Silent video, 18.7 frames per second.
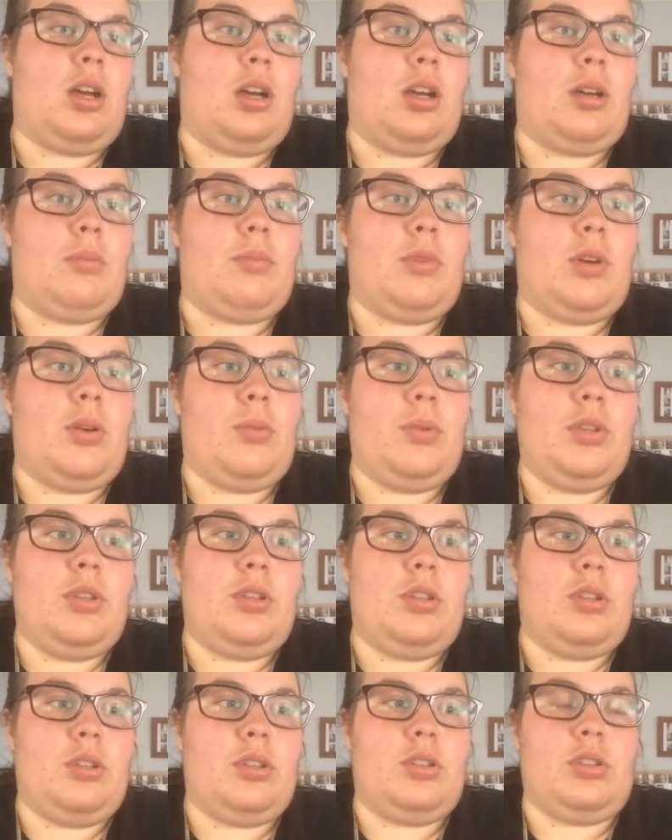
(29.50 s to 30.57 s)
I went
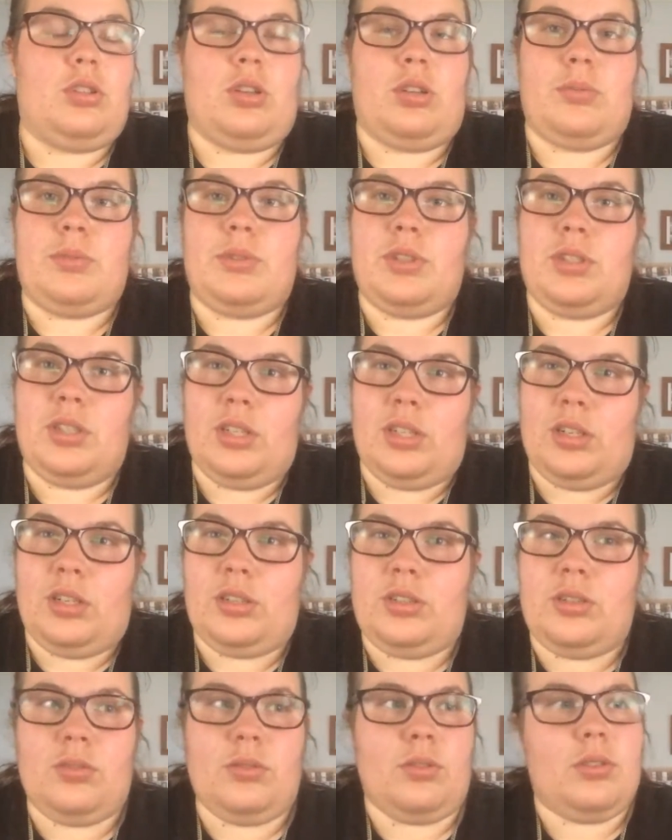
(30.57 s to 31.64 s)
to the shops and
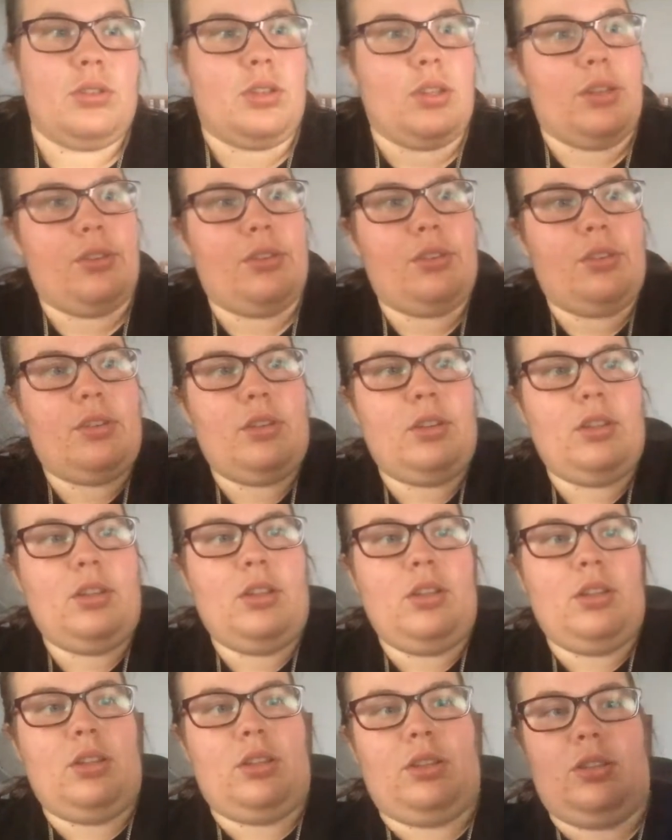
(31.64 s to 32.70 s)
I saw this
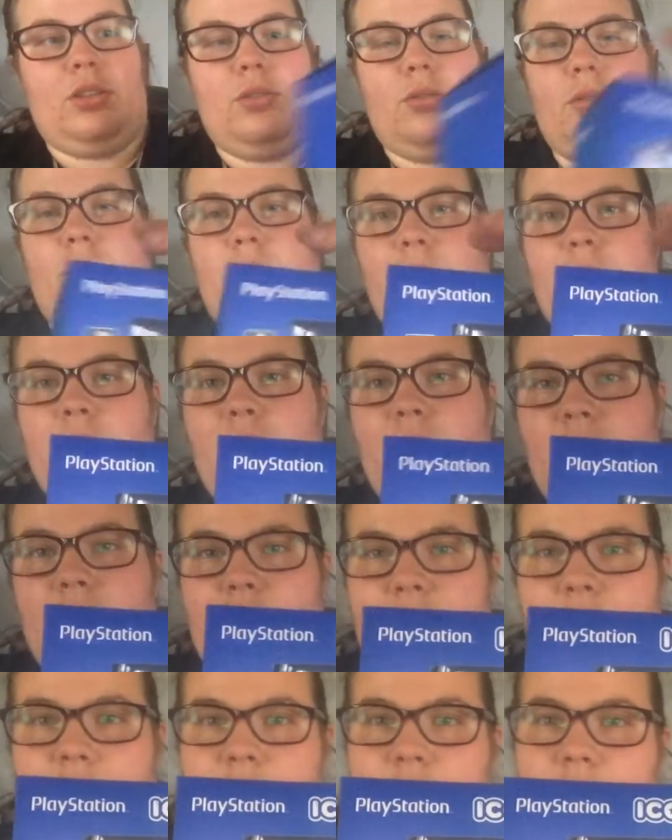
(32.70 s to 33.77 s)
little
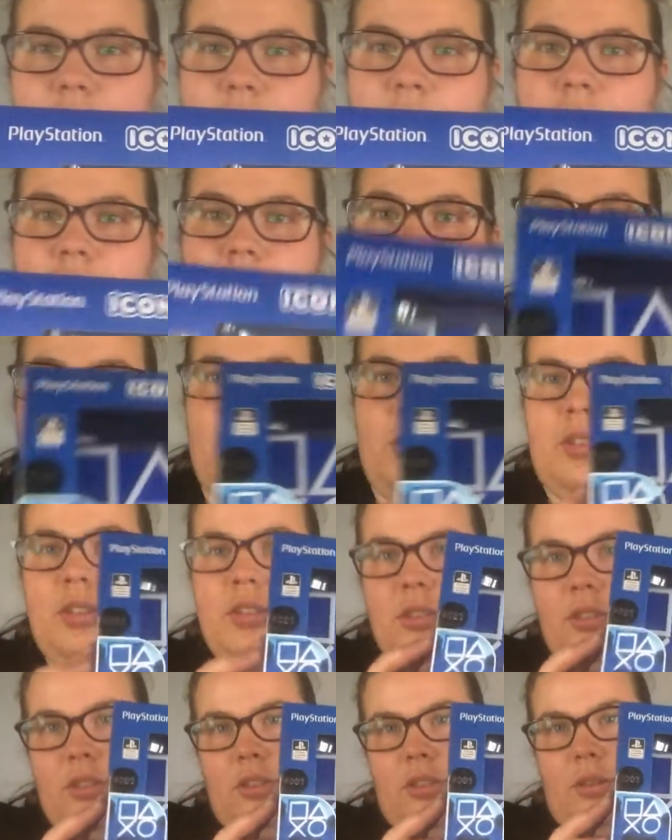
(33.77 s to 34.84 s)
PlayStation light.
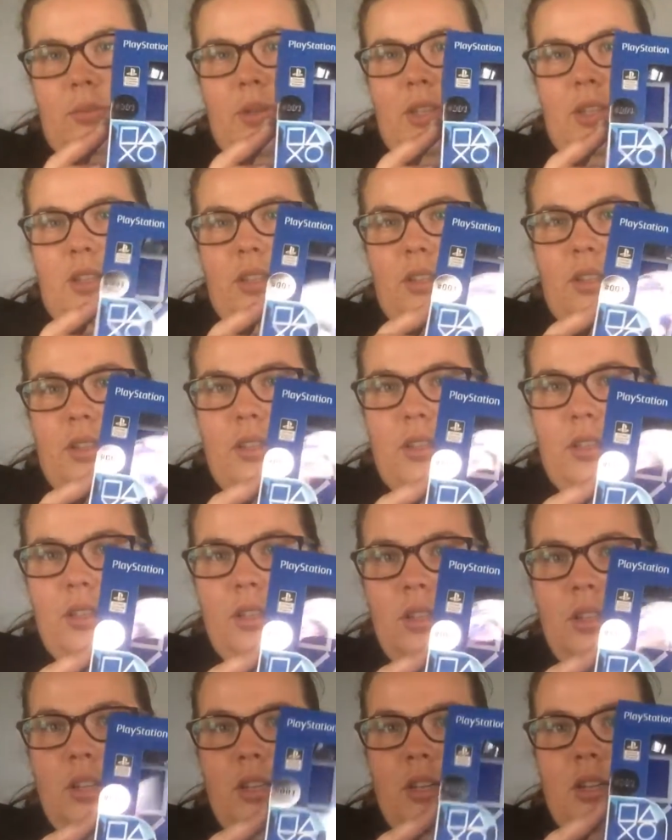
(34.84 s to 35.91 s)
Sorry about the glare.
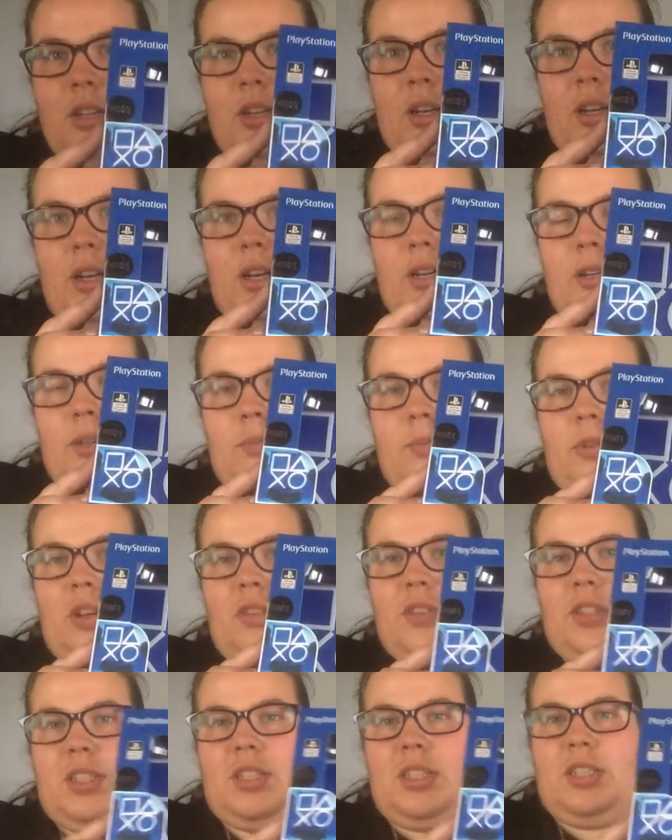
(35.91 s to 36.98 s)

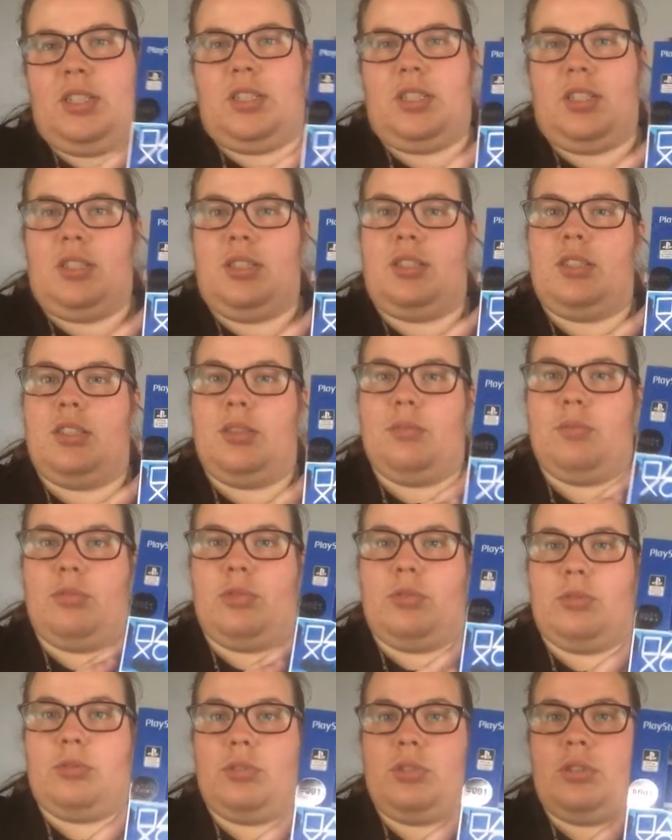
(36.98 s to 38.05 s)
Obviously it's the
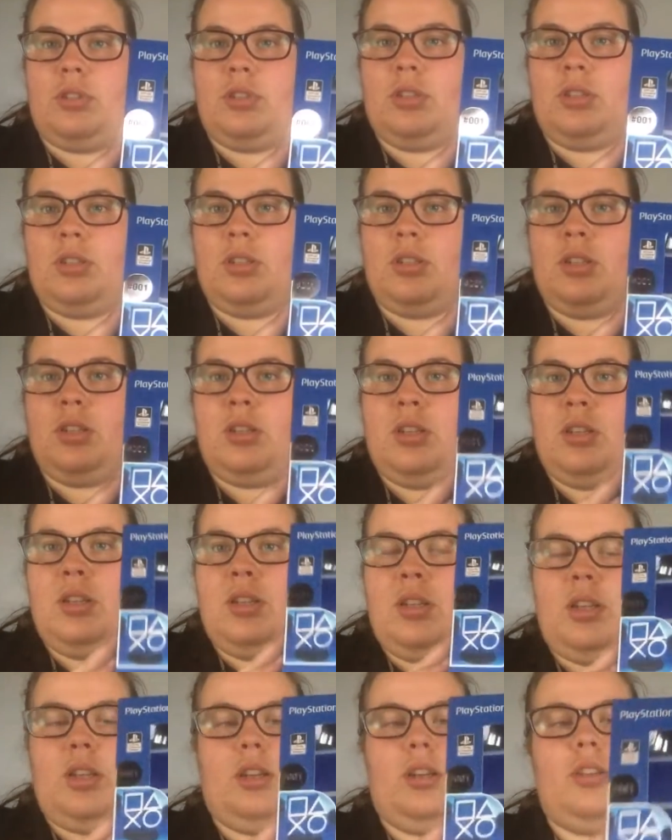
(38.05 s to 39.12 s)
symbols,
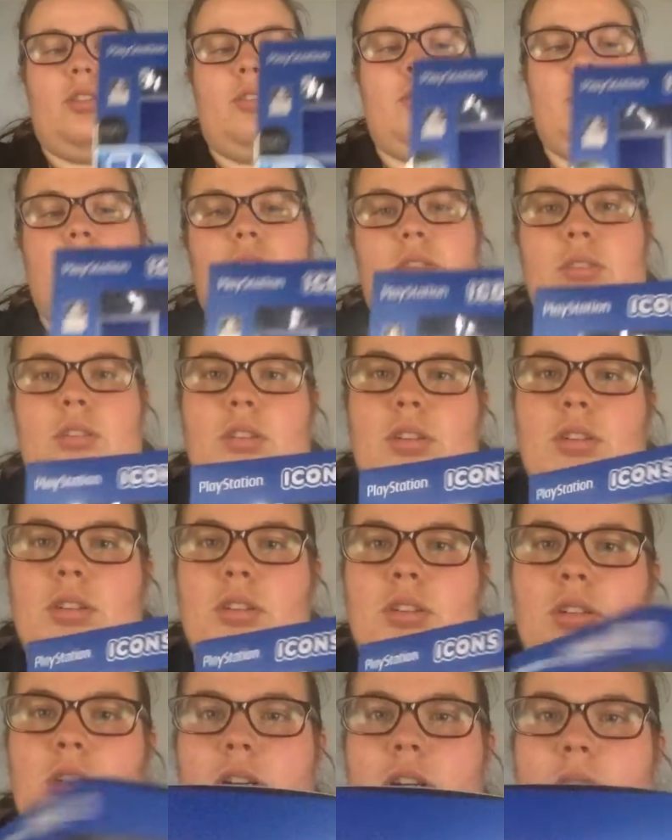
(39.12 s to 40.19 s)
and I thought, you
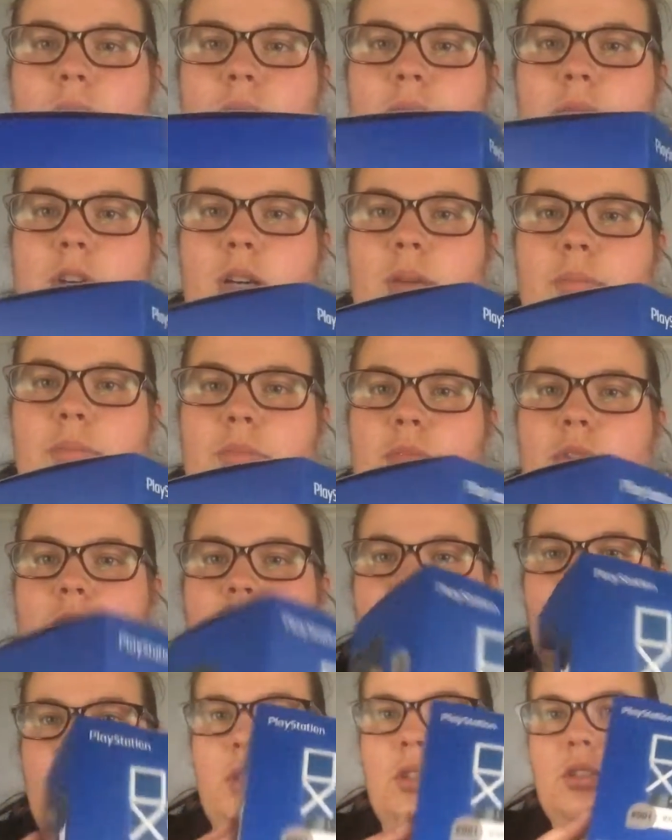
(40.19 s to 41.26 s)
know,
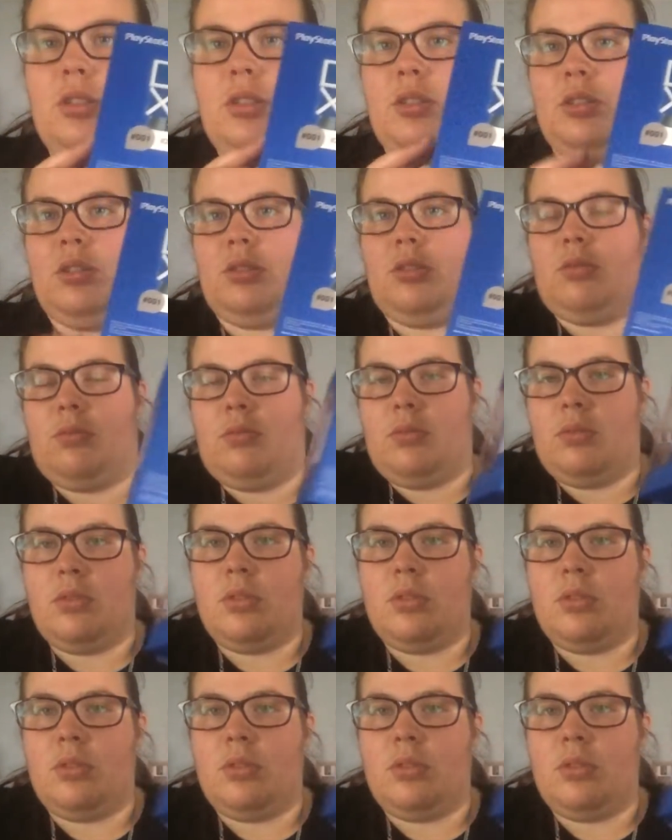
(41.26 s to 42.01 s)
I'm into